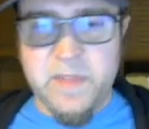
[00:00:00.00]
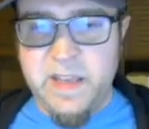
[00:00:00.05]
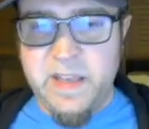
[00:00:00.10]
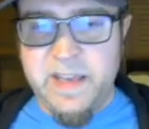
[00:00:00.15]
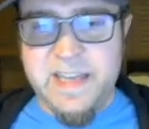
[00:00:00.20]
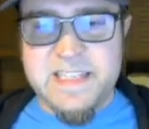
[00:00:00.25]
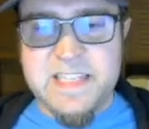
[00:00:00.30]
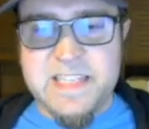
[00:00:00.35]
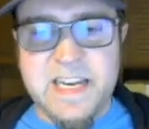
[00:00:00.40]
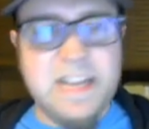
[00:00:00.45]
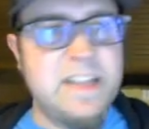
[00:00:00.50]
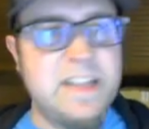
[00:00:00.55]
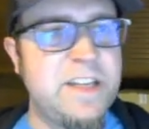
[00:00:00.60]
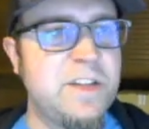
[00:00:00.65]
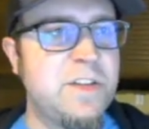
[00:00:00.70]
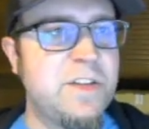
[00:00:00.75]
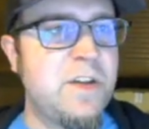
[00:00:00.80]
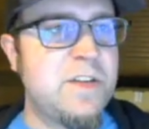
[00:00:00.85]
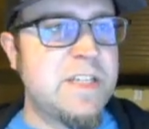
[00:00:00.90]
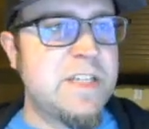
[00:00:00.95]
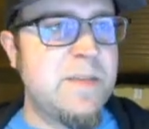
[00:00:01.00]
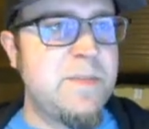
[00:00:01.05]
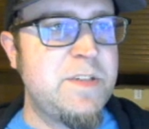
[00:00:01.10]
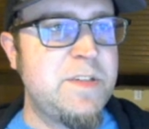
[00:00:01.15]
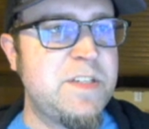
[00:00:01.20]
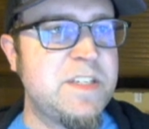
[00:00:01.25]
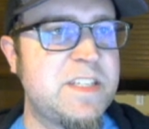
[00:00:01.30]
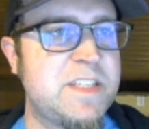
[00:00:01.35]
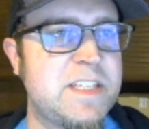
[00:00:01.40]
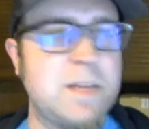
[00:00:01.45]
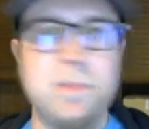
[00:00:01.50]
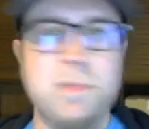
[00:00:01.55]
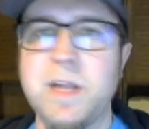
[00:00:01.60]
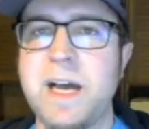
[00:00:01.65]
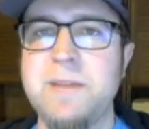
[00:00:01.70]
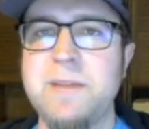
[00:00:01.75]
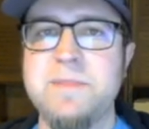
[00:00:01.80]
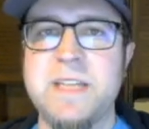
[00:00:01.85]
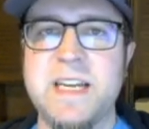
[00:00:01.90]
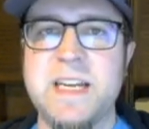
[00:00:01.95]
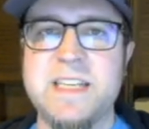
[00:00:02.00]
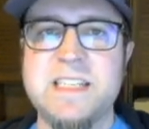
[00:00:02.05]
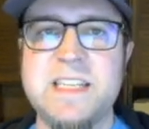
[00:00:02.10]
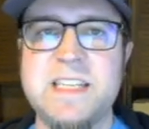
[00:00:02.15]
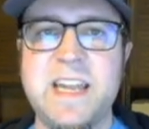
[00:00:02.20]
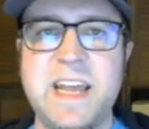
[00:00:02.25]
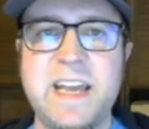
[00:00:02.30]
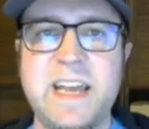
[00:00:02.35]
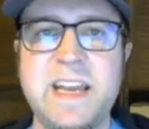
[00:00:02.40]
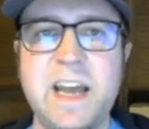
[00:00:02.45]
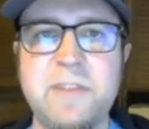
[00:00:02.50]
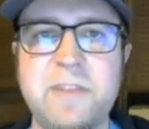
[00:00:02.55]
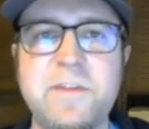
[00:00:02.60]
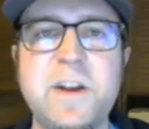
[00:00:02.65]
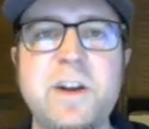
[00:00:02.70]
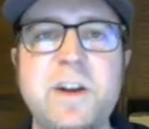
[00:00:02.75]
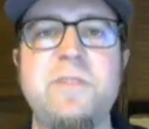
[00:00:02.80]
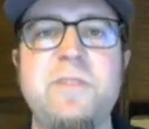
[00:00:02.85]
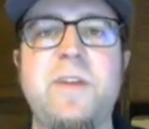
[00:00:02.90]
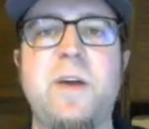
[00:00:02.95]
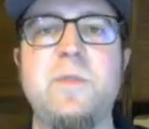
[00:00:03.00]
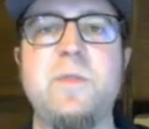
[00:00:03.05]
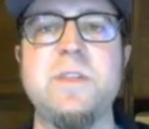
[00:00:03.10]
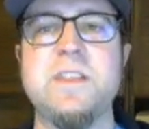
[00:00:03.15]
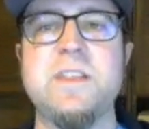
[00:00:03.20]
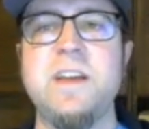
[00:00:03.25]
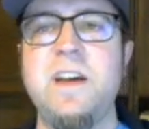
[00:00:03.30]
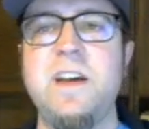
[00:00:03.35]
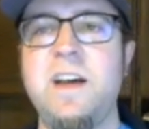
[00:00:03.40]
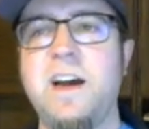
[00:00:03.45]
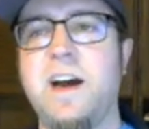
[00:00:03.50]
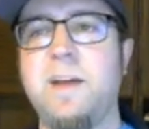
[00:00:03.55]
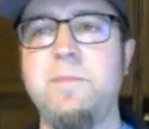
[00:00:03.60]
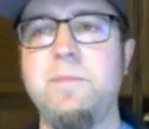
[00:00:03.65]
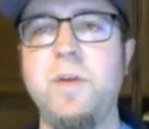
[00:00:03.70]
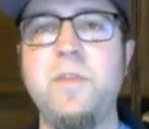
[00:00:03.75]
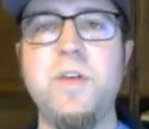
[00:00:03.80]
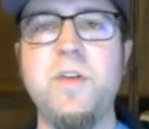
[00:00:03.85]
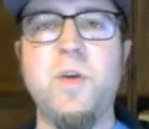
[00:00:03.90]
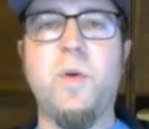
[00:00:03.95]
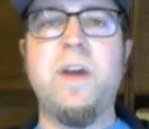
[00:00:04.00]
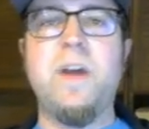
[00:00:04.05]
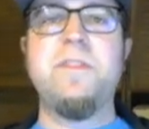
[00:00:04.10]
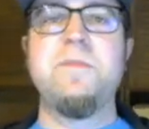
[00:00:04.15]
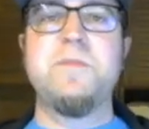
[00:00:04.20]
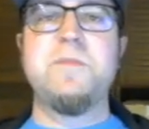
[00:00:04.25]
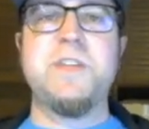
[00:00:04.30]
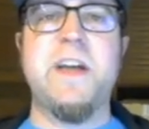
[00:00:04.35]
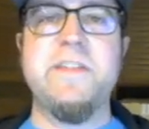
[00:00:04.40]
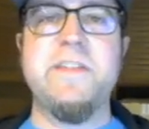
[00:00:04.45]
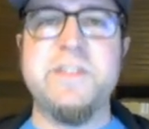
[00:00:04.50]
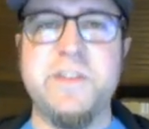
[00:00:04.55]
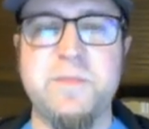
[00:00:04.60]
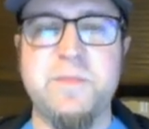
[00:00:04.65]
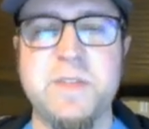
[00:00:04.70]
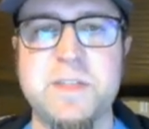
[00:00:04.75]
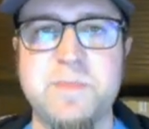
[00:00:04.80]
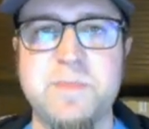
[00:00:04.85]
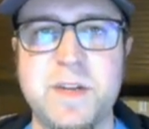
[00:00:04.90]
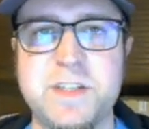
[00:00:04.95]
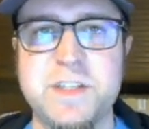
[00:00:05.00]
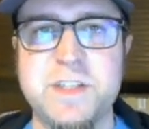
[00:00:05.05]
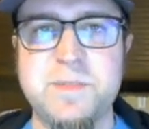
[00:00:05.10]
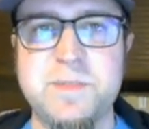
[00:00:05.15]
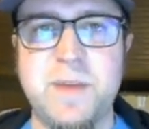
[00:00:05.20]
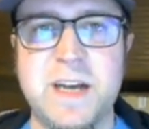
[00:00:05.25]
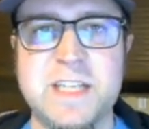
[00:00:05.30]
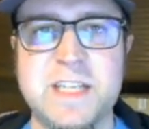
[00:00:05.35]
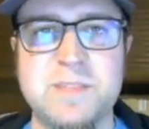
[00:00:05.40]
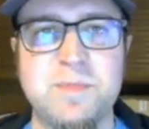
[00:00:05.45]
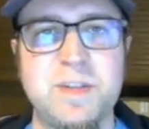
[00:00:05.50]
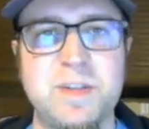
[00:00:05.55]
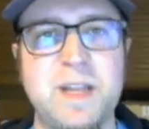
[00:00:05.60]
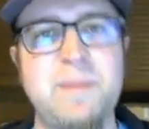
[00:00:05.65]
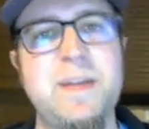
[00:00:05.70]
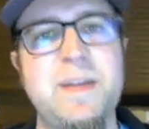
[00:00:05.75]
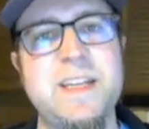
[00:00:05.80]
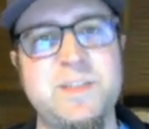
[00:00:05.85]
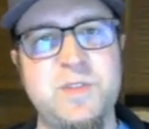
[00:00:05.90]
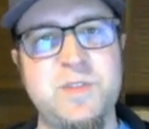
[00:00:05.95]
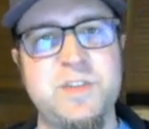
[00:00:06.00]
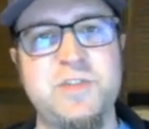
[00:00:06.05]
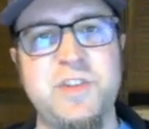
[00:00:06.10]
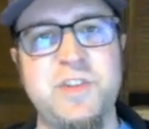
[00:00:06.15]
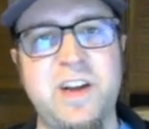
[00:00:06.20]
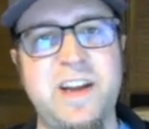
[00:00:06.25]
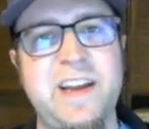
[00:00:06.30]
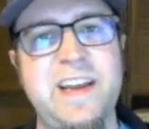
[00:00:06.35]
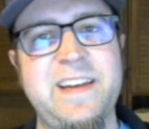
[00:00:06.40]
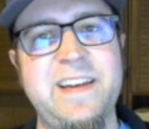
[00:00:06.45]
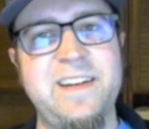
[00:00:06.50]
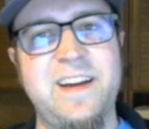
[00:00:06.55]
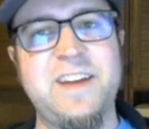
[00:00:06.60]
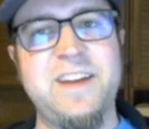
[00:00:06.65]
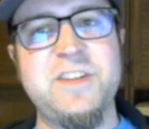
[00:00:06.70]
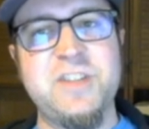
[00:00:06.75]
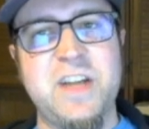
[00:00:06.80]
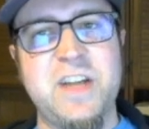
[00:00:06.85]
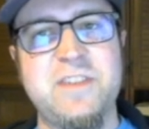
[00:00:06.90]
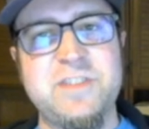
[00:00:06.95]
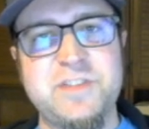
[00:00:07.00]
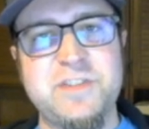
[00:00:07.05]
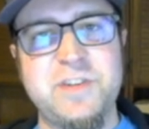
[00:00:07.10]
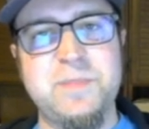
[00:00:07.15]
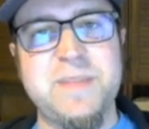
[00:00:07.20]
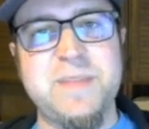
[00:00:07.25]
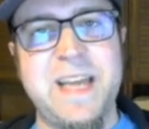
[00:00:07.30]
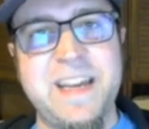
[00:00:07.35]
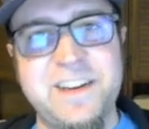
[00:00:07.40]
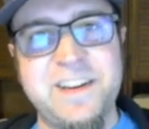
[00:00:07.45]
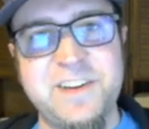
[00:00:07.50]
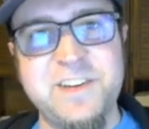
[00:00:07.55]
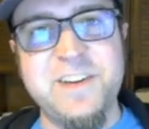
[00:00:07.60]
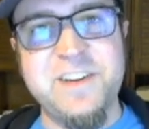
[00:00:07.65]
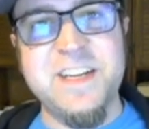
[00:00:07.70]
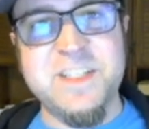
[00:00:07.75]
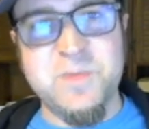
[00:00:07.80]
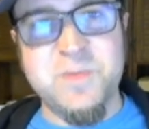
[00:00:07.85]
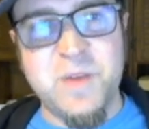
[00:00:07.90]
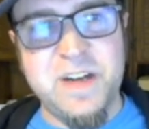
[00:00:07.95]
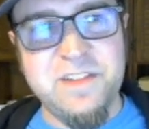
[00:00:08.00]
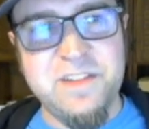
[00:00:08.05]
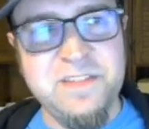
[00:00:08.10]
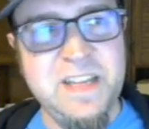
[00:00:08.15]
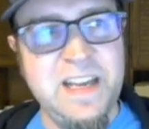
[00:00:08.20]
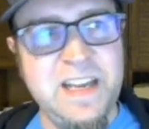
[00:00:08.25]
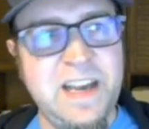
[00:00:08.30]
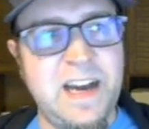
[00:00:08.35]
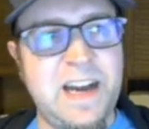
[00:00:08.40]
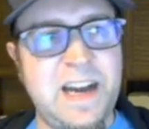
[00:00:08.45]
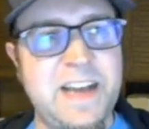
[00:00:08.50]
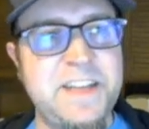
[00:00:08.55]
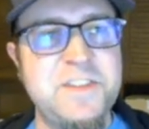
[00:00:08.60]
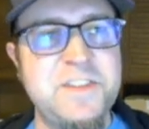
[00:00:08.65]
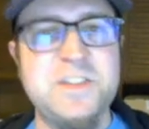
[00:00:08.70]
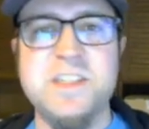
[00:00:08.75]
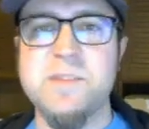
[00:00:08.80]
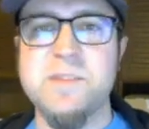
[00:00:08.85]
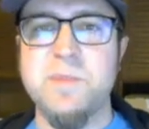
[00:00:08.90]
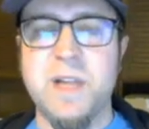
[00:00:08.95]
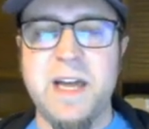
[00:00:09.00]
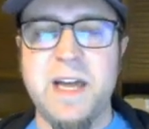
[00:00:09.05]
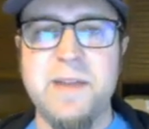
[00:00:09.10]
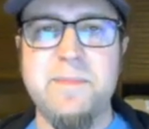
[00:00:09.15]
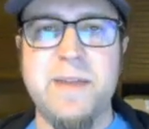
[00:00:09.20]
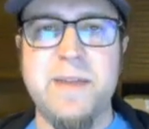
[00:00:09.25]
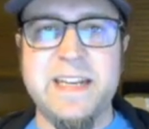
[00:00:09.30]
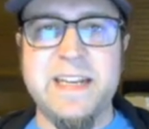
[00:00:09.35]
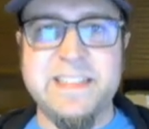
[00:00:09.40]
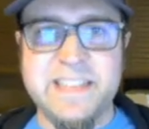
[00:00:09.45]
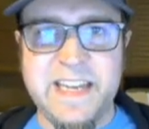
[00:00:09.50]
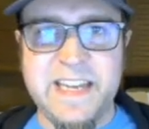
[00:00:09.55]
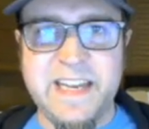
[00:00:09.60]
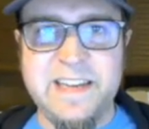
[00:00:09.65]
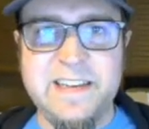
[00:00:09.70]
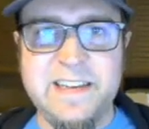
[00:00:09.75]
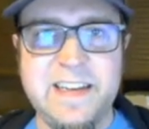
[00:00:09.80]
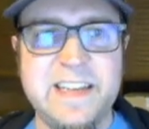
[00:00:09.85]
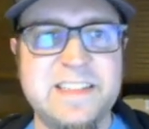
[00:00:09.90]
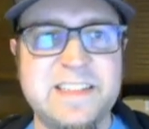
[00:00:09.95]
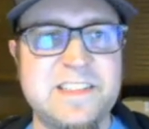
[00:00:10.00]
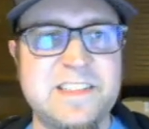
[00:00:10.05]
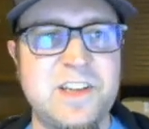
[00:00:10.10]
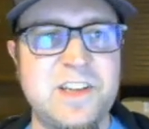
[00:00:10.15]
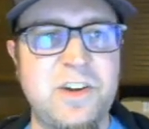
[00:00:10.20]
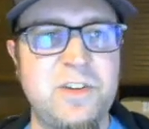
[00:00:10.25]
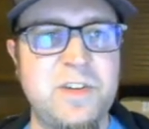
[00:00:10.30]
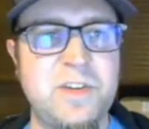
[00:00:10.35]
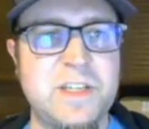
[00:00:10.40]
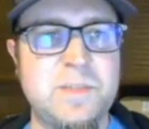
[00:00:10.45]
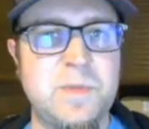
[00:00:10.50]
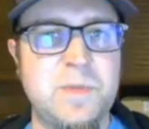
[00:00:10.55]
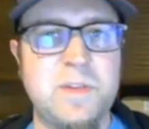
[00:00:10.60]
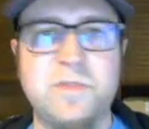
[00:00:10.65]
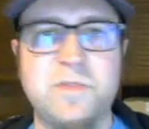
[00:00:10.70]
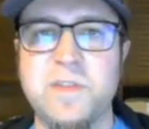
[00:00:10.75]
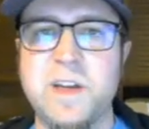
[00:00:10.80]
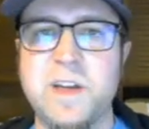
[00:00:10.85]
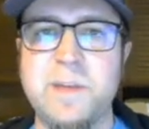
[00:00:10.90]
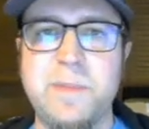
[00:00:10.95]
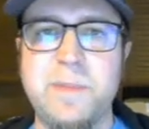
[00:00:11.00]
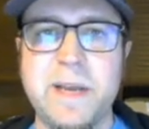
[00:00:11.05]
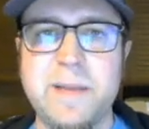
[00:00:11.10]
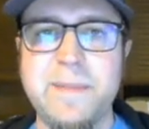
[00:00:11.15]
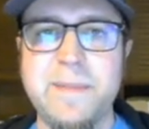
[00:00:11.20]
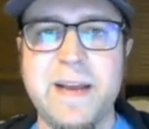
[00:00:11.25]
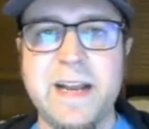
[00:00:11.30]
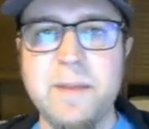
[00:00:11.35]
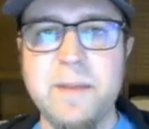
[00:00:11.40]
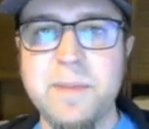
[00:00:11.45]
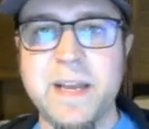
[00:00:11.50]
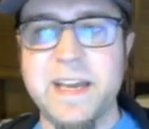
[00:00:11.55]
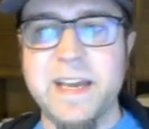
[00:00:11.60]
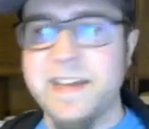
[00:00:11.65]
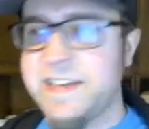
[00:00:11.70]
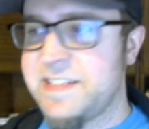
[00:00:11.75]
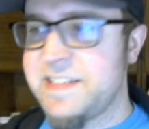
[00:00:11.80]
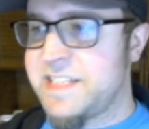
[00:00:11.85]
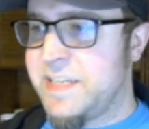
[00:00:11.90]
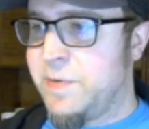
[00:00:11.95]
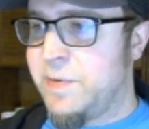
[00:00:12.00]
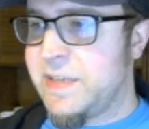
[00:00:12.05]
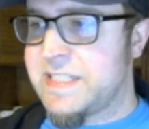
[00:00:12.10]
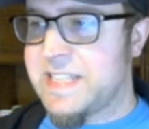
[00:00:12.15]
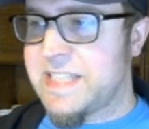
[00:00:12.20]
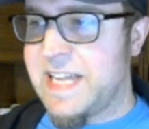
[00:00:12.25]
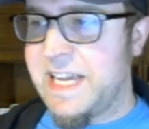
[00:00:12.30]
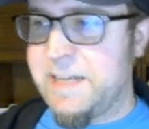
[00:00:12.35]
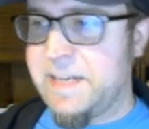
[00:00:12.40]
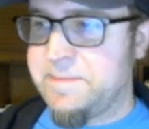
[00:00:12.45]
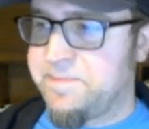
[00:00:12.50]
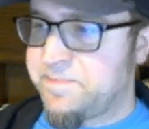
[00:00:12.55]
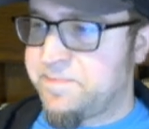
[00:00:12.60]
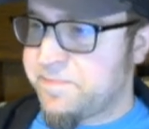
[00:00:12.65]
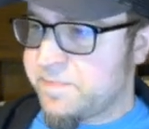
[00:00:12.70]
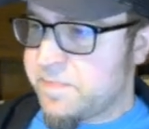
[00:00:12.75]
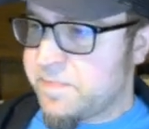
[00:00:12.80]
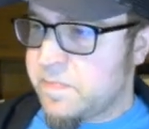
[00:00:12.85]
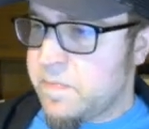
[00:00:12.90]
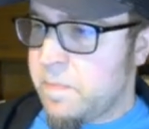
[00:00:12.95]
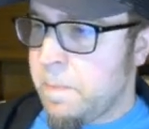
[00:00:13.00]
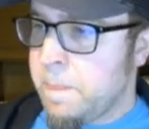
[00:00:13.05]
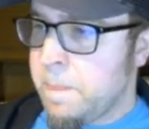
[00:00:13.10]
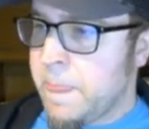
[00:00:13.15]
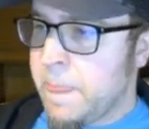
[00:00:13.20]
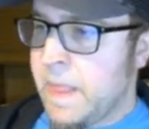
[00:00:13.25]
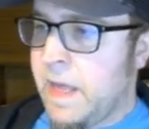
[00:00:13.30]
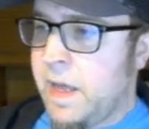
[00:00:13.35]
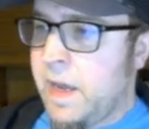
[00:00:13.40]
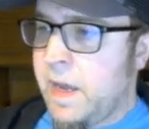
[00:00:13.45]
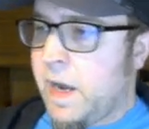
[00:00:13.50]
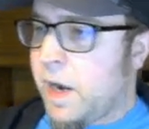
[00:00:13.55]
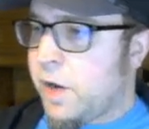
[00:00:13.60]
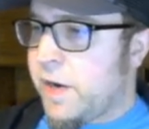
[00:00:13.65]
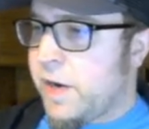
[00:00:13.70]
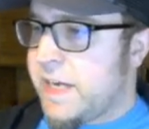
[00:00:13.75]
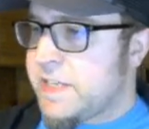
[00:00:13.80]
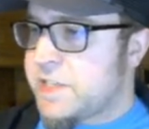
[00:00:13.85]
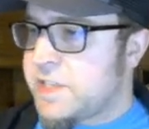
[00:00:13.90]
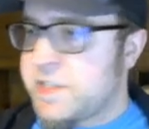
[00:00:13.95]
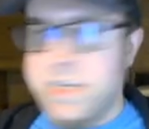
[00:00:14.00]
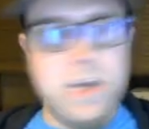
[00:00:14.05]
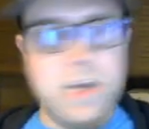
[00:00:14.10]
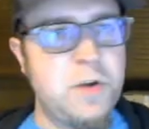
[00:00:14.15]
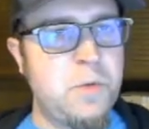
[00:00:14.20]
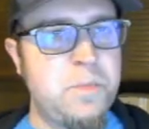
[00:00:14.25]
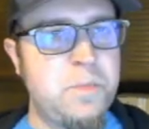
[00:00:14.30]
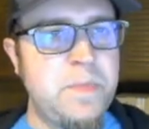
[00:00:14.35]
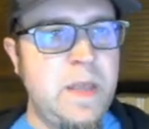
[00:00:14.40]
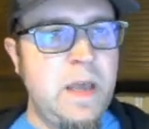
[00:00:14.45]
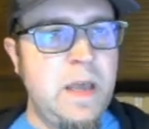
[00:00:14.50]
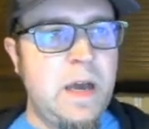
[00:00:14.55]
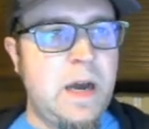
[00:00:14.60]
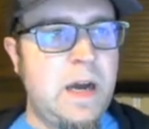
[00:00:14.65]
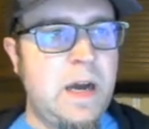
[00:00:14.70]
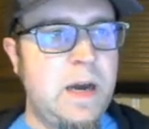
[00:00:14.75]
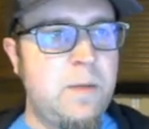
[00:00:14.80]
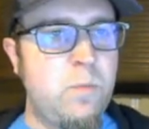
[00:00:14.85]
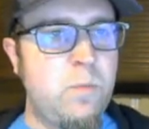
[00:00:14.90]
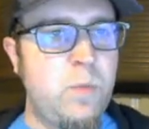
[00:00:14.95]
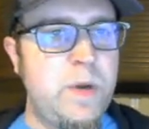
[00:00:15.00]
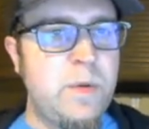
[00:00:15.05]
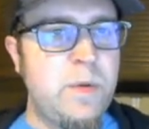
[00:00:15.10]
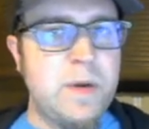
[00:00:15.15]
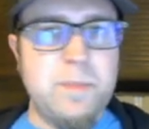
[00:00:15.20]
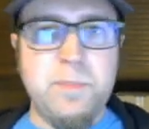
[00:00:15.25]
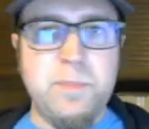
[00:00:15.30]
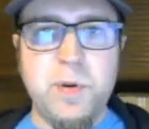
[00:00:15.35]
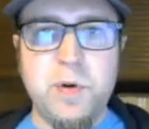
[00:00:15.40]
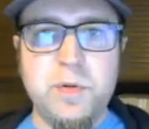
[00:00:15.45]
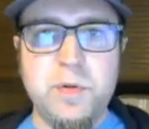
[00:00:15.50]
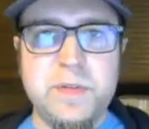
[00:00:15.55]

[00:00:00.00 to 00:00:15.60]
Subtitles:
Incidentally, you'll notice I'm using Sublime text today. I figured if I was moving away from JavaScript as much as possible, I might as well try a non-JavaScript editor as well. I used Sublime back in the day, and so it's been fun to pick it back up again and see what it's like. All right, so we want to pull